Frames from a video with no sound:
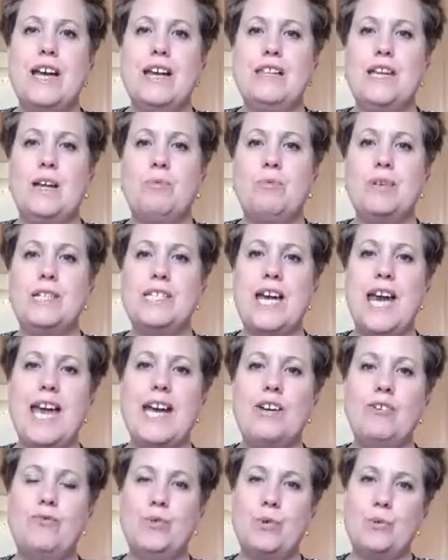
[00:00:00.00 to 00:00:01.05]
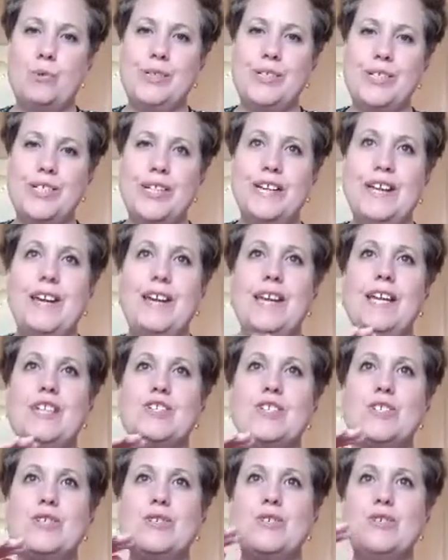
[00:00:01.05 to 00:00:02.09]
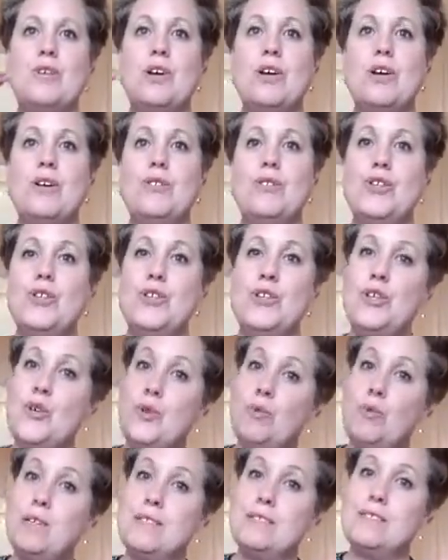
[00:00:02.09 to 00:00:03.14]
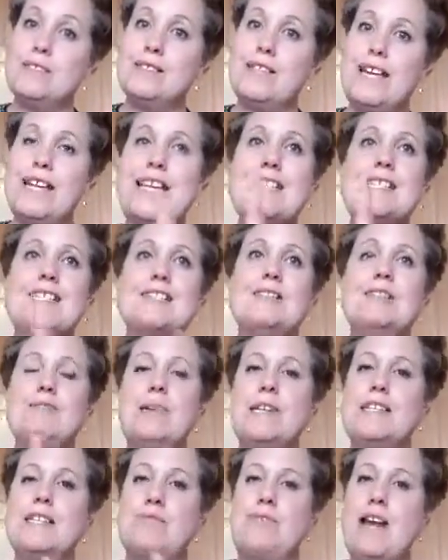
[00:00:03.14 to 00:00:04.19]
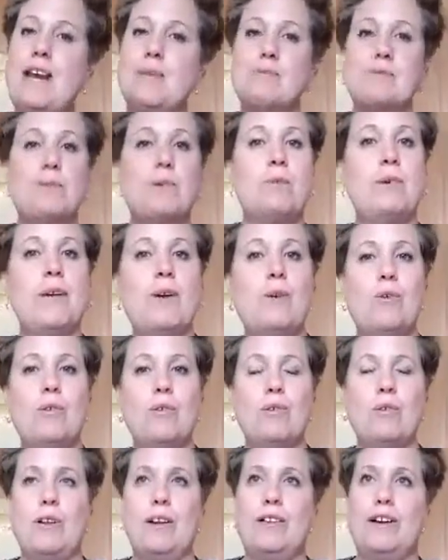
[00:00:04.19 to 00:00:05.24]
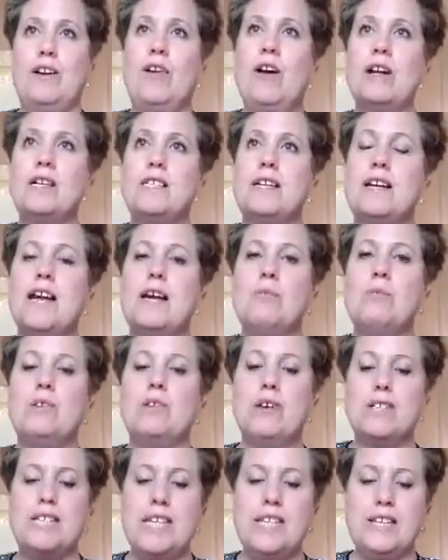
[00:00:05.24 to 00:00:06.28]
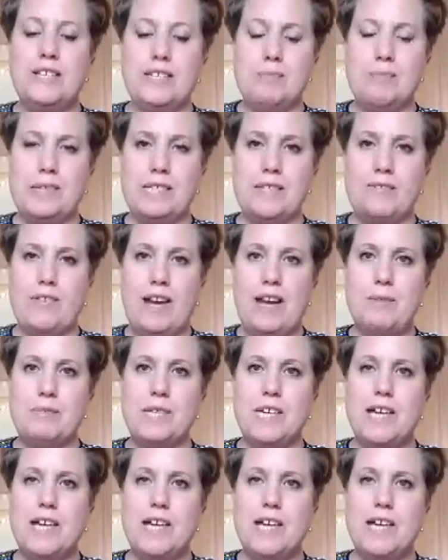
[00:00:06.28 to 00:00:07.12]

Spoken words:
that we take forward into the new world that is still being developed, while we all are in lockdown and will continue to be developed.